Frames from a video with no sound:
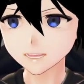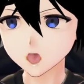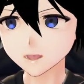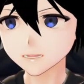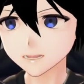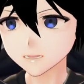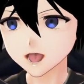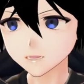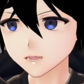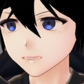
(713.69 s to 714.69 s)
oldest
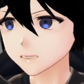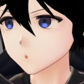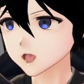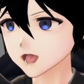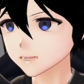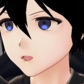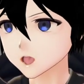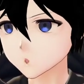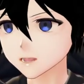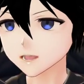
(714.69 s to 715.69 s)
possible version
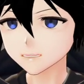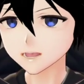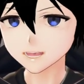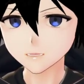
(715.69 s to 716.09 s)
from years ago.